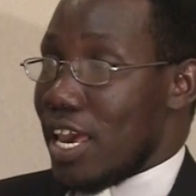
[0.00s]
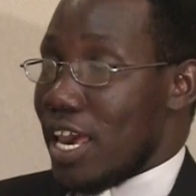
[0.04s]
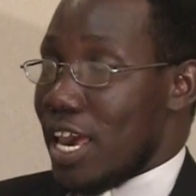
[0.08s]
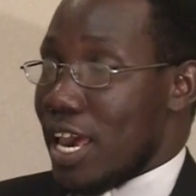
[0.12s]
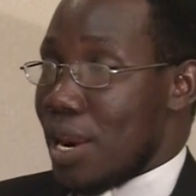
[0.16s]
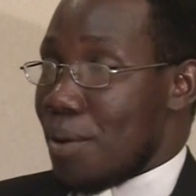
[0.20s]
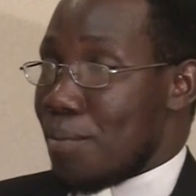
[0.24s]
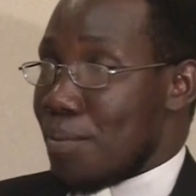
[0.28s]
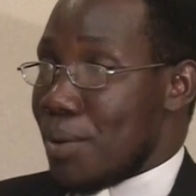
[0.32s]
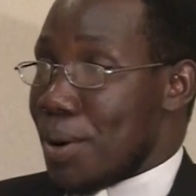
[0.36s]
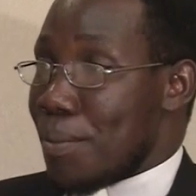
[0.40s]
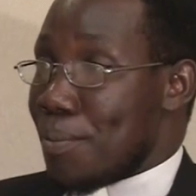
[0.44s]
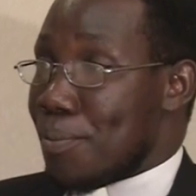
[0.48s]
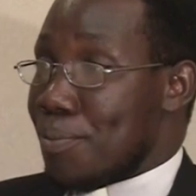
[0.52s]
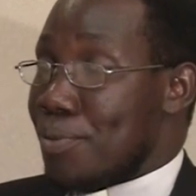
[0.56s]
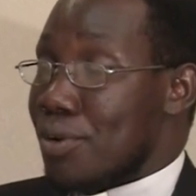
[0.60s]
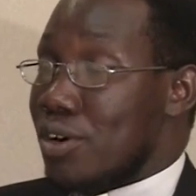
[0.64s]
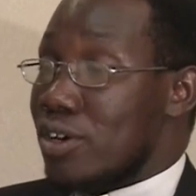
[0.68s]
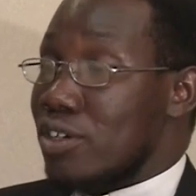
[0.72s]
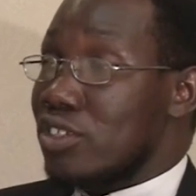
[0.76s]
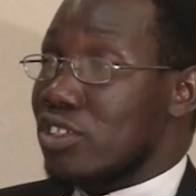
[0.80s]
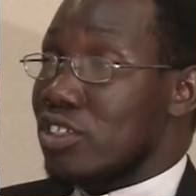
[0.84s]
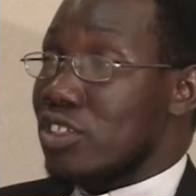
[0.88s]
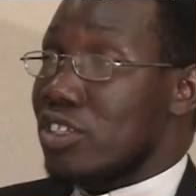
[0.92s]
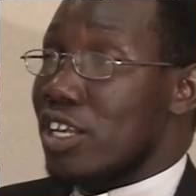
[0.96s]
and my
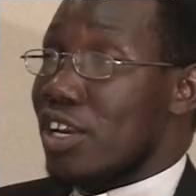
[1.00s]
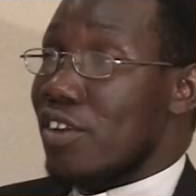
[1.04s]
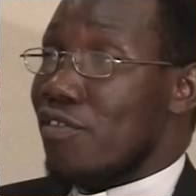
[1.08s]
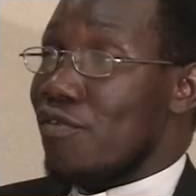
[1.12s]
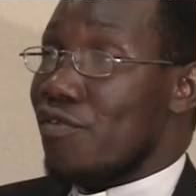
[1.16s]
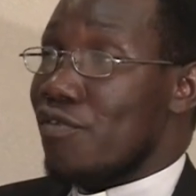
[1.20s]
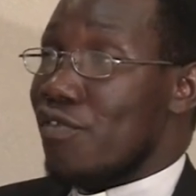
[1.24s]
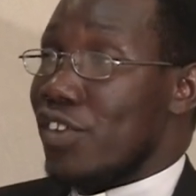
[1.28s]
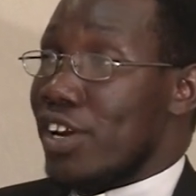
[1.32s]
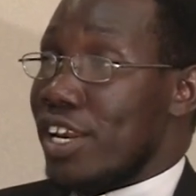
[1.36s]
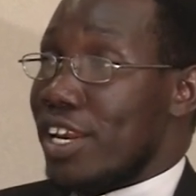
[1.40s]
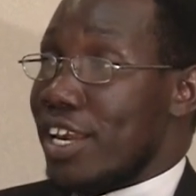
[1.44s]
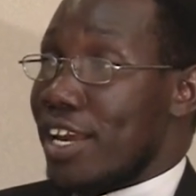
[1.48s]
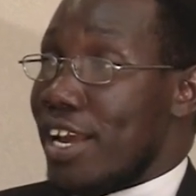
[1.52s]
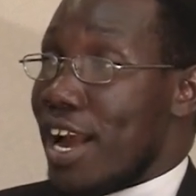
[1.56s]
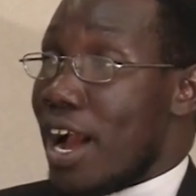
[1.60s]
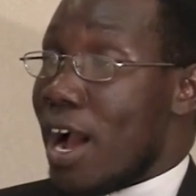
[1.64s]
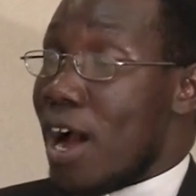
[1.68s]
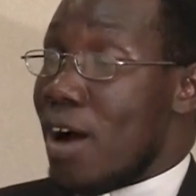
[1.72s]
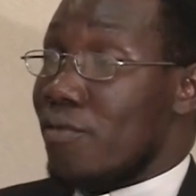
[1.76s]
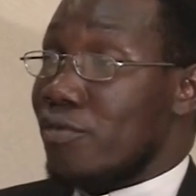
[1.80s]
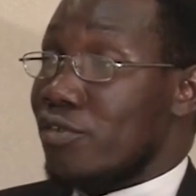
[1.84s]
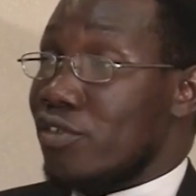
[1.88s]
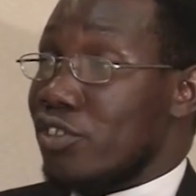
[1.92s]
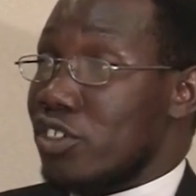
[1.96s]
personal feeling
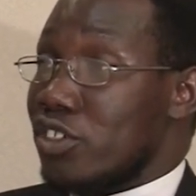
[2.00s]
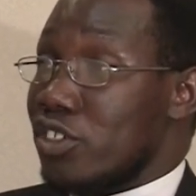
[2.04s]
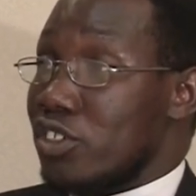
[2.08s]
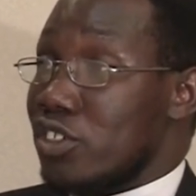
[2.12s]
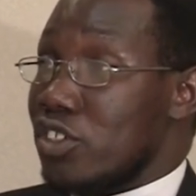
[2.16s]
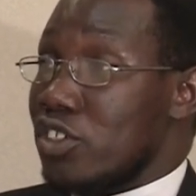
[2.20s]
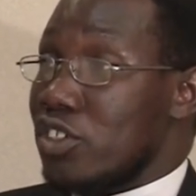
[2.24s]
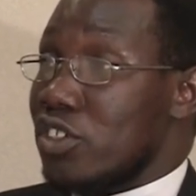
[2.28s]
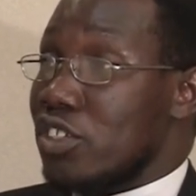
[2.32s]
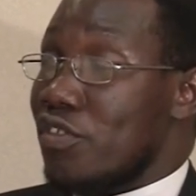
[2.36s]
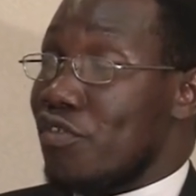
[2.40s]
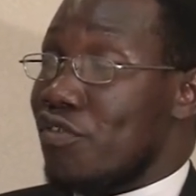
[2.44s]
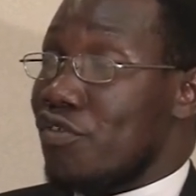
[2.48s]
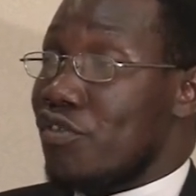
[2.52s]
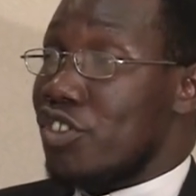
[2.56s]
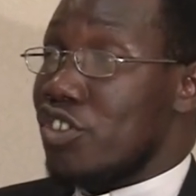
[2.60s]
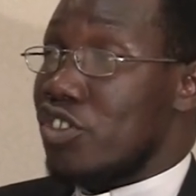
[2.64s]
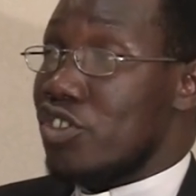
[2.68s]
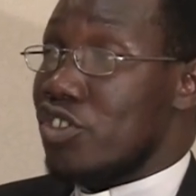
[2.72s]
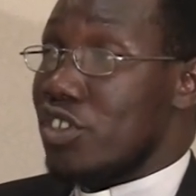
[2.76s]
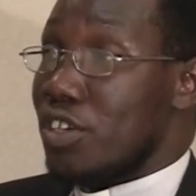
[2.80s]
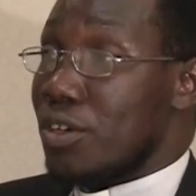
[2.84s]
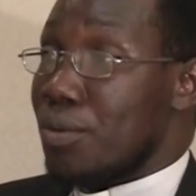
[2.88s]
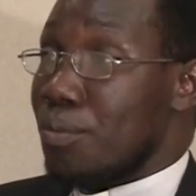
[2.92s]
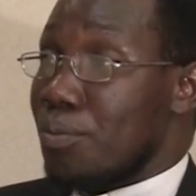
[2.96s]
after
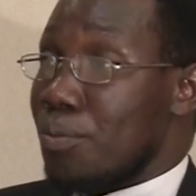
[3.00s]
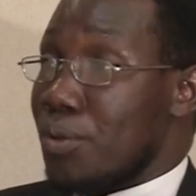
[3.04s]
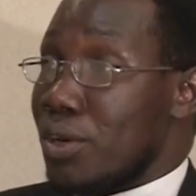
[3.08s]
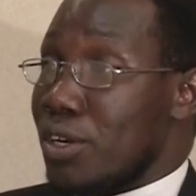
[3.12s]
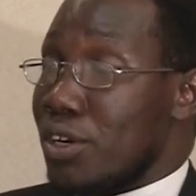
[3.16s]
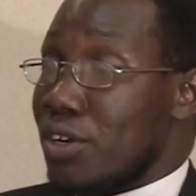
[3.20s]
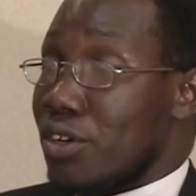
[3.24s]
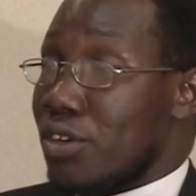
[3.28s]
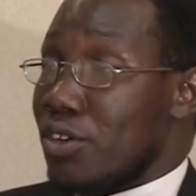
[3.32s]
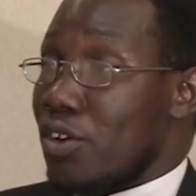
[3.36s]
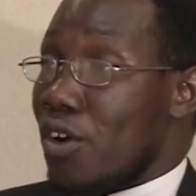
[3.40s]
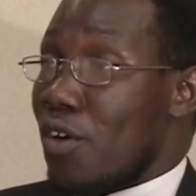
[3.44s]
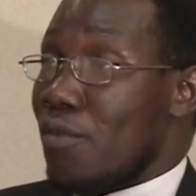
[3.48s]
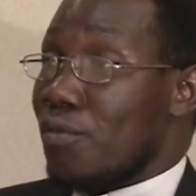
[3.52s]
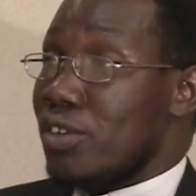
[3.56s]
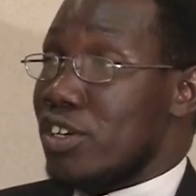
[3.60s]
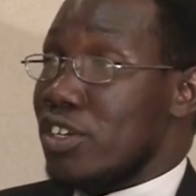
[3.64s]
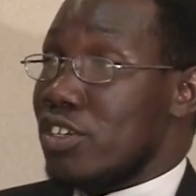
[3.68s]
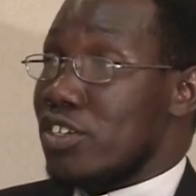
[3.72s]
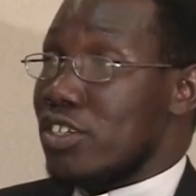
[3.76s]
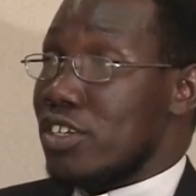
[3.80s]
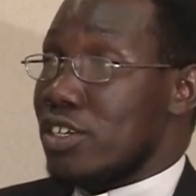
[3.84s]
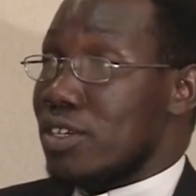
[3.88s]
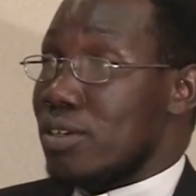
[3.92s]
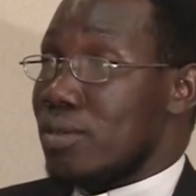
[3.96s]
sufficient period of
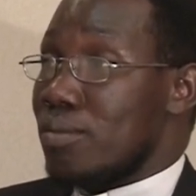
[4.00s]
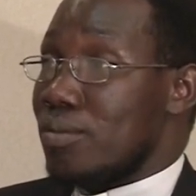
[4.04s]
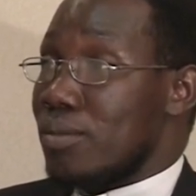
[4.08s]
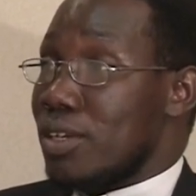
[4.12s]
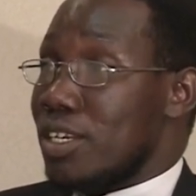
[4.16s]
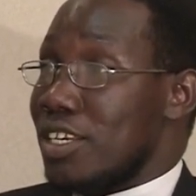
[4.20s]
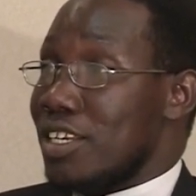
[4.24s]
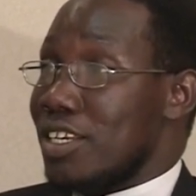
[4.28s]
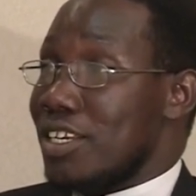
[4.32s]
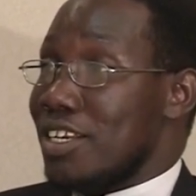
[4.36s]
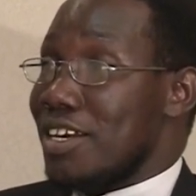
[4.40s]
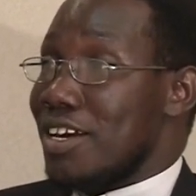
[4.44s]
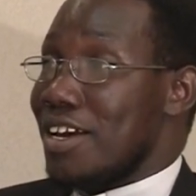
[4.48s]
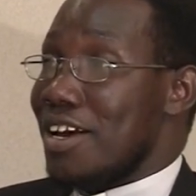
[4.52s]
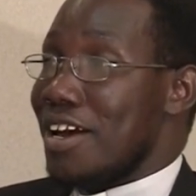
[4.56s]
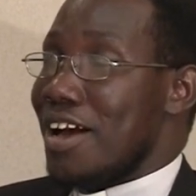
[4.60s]
discernment,